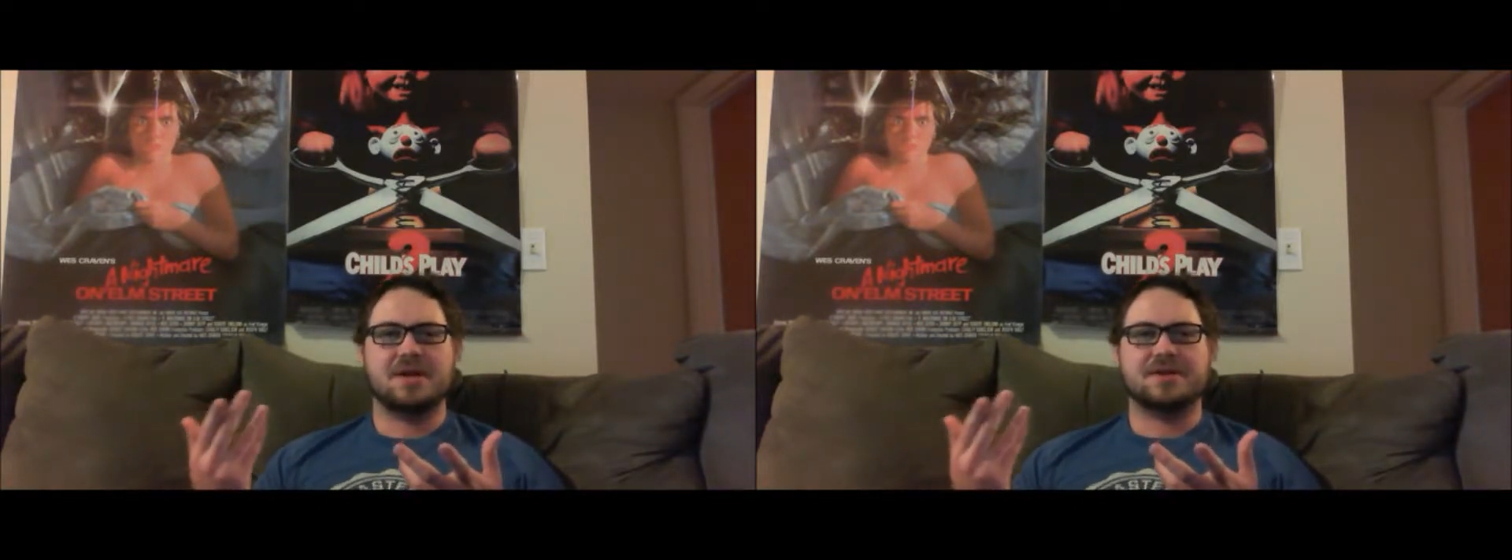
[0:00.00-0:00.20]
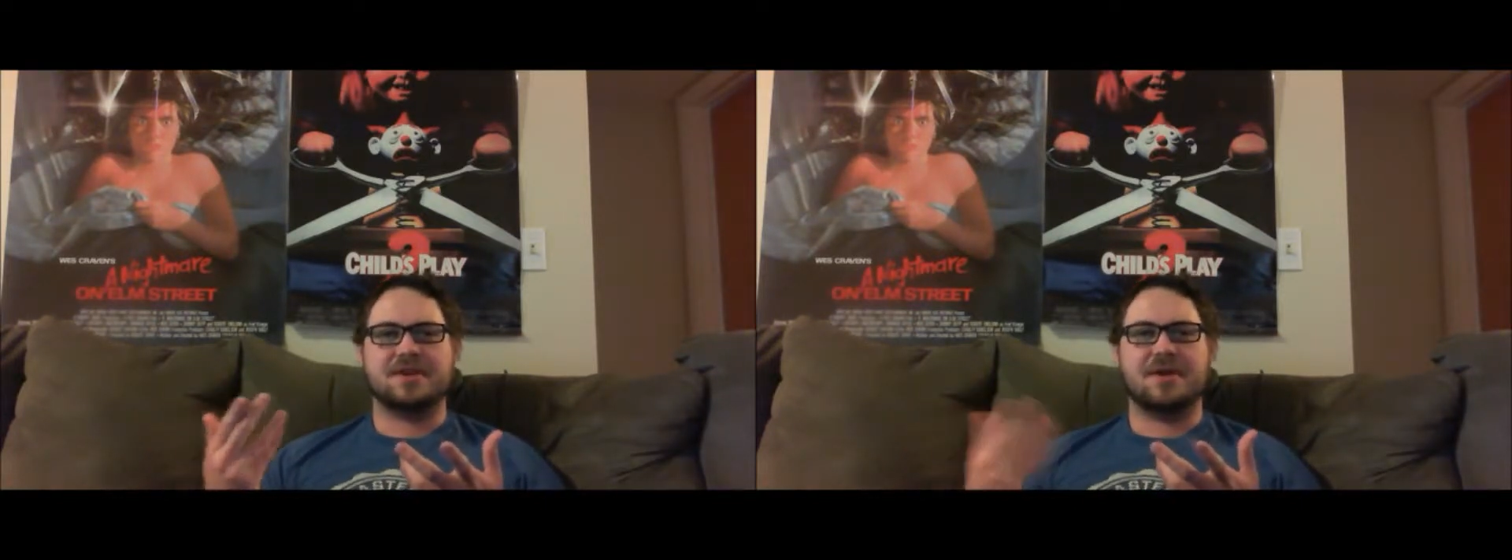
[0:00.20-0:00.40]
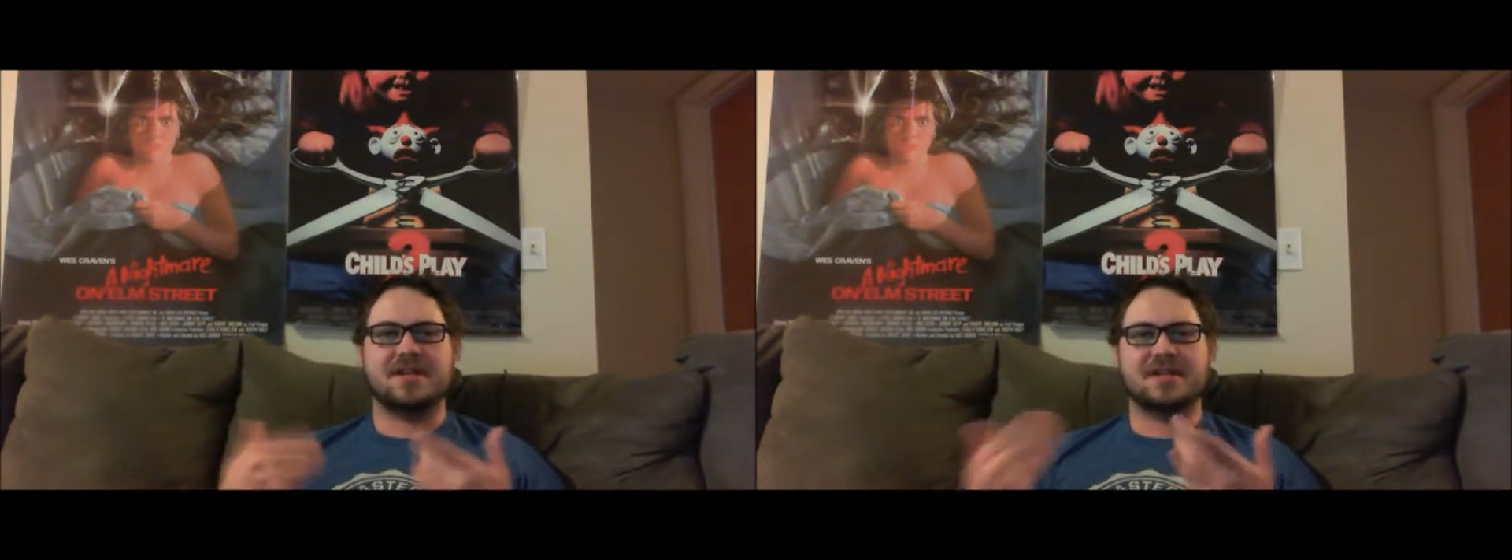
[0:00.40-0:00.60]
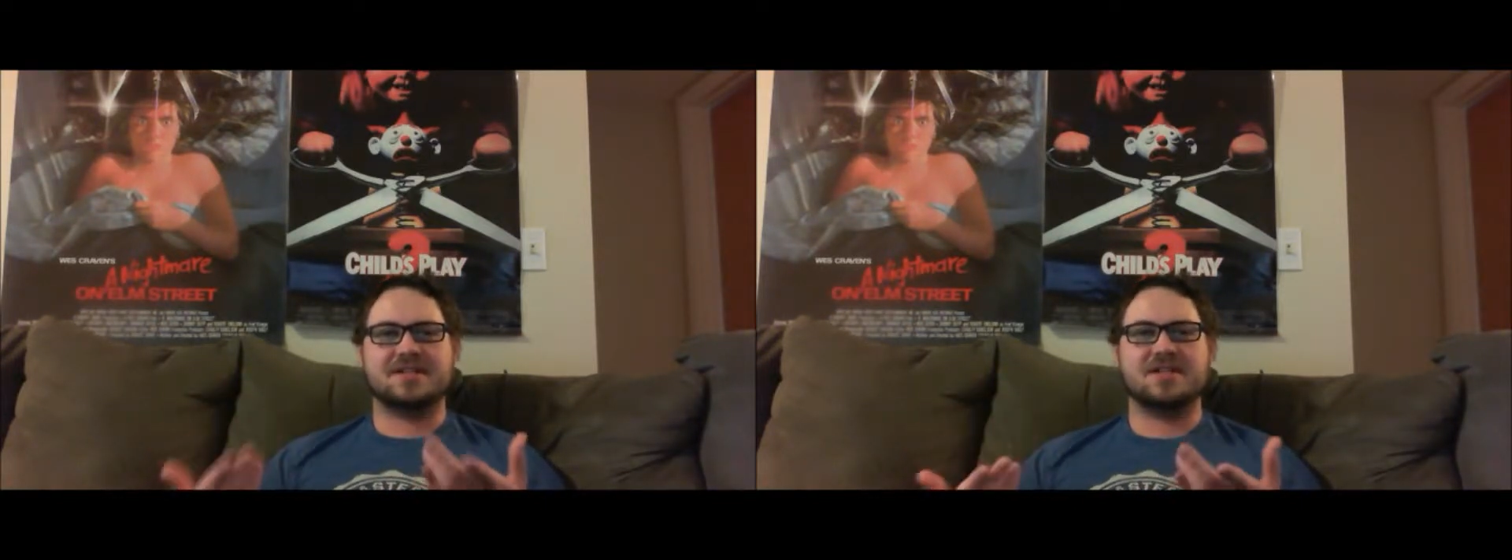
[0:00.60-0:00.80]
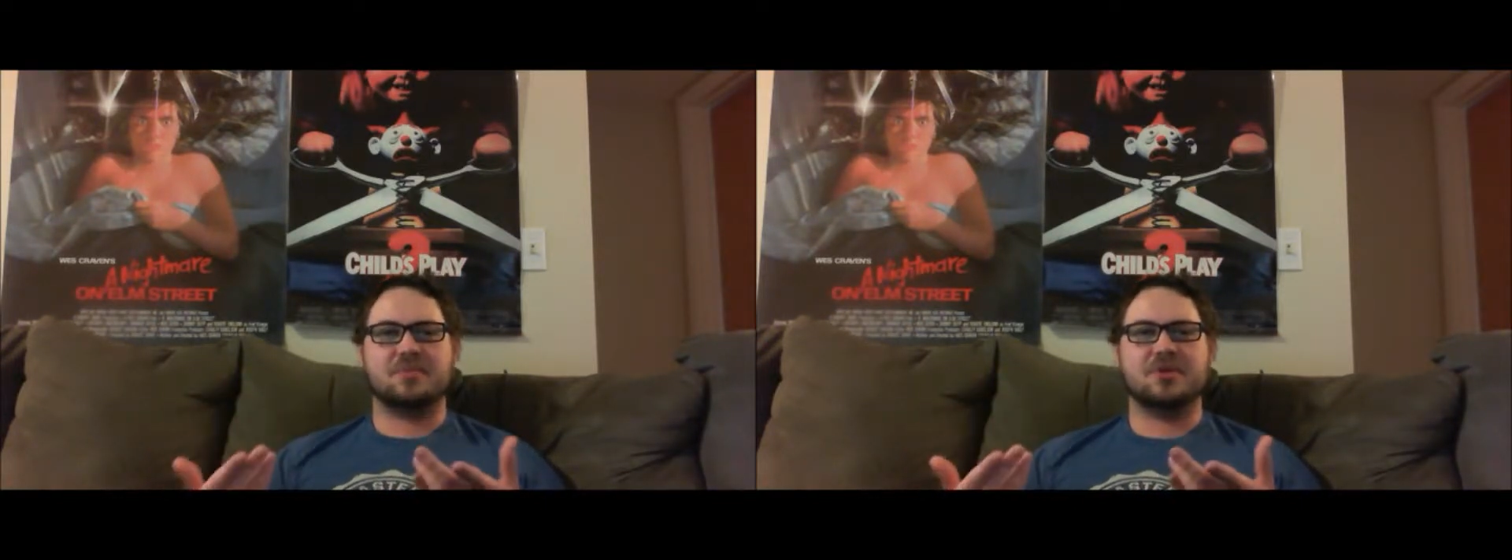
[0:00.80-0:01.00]
So I did
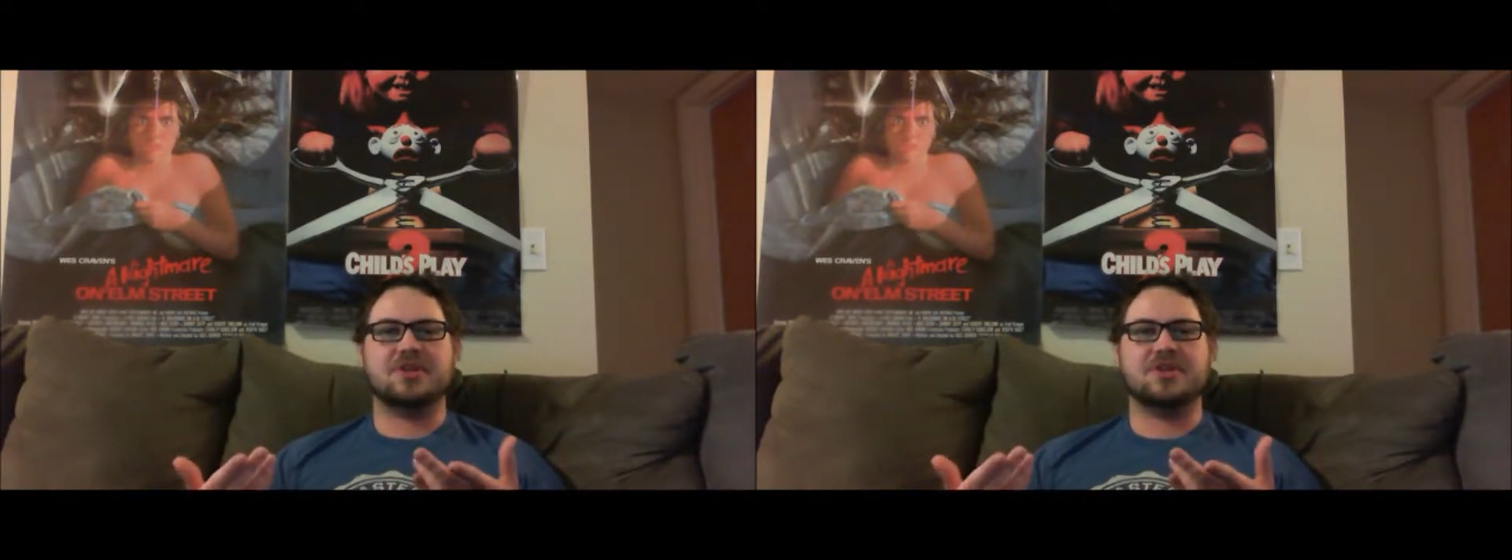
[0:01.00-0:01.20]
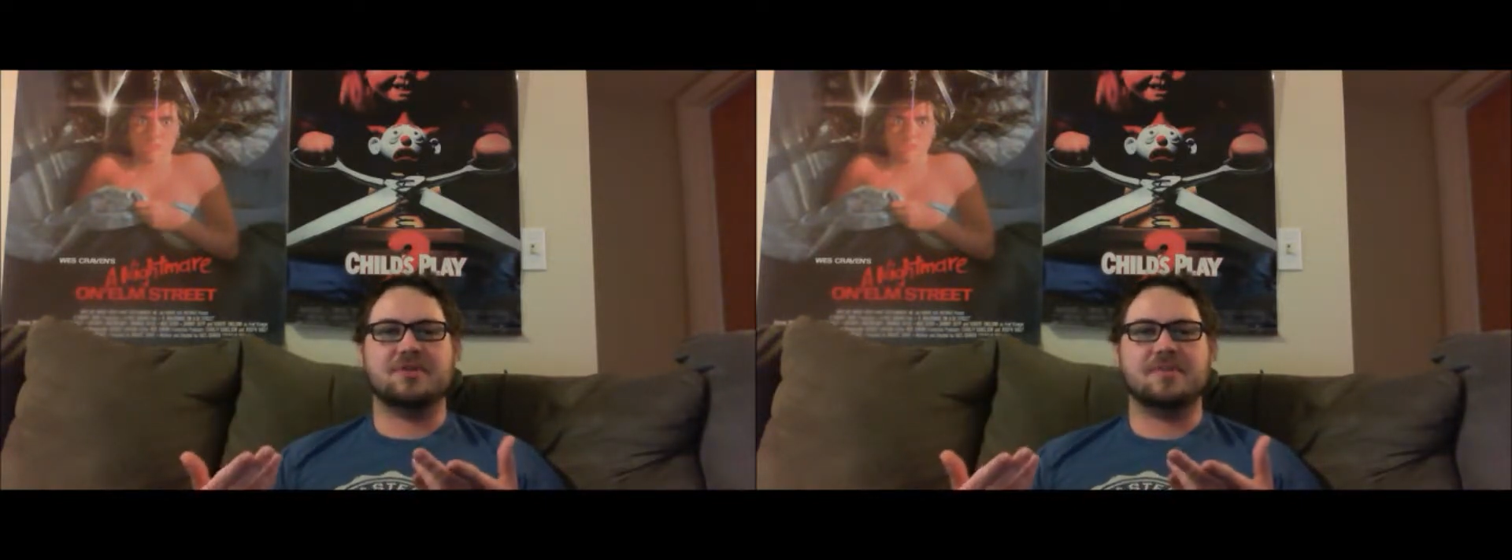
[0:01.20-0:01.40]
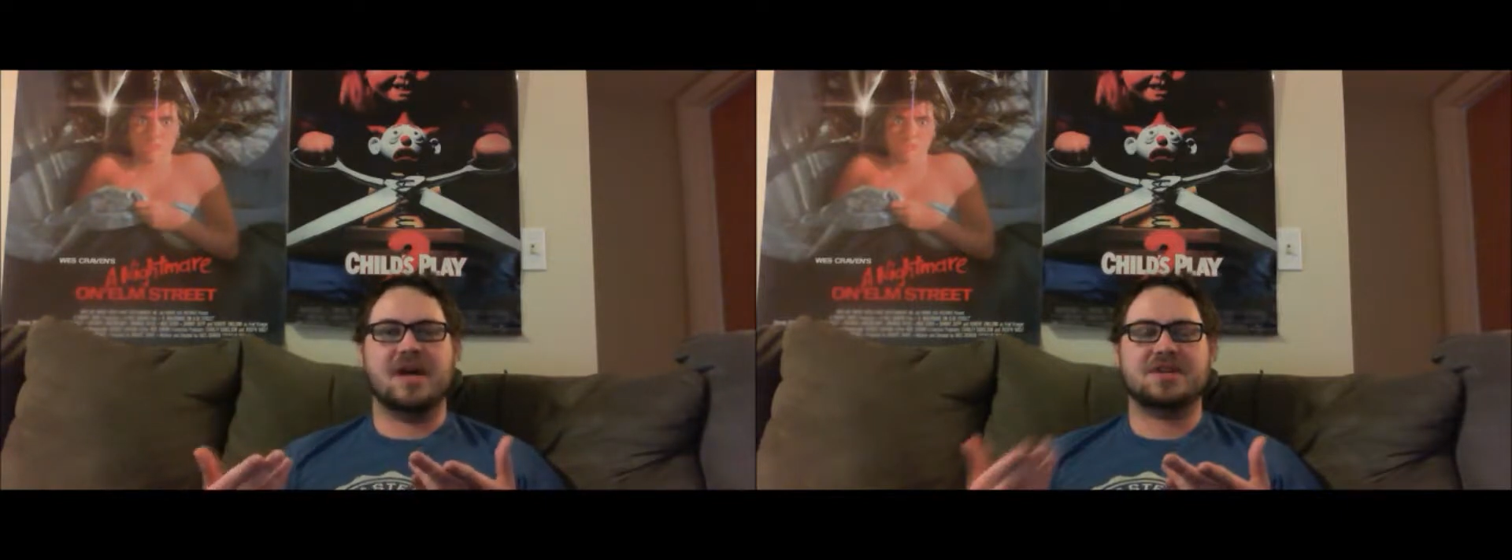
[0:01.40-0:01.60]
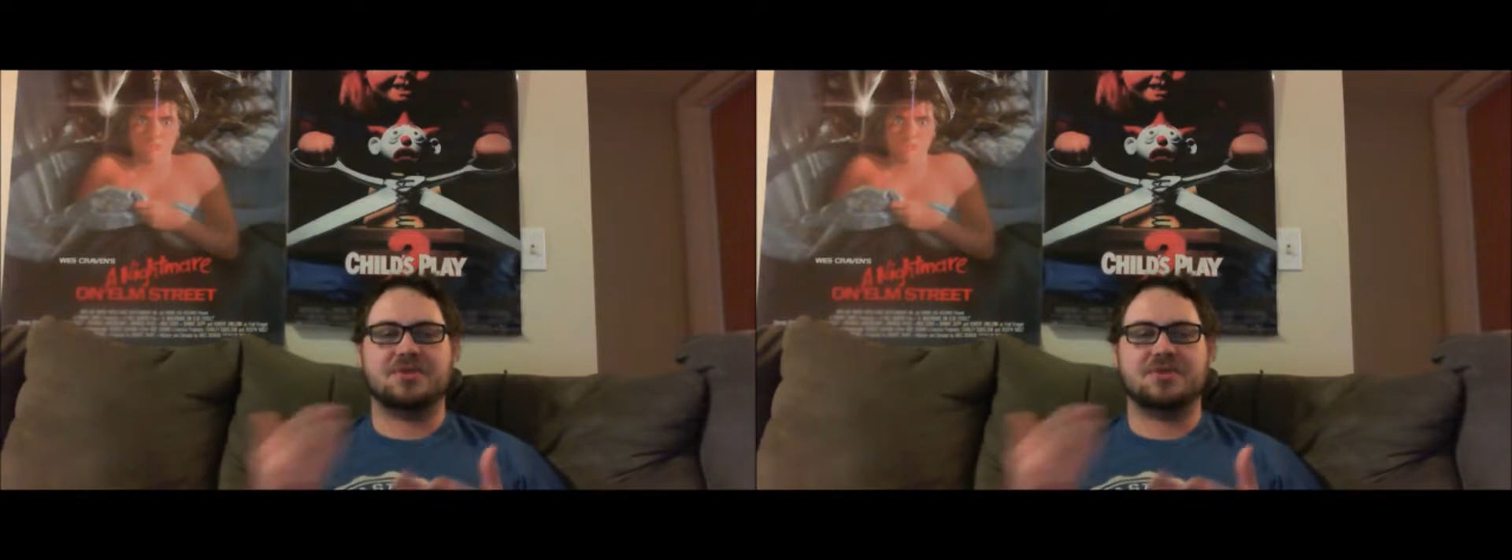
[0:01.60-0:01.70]
see the pre-show match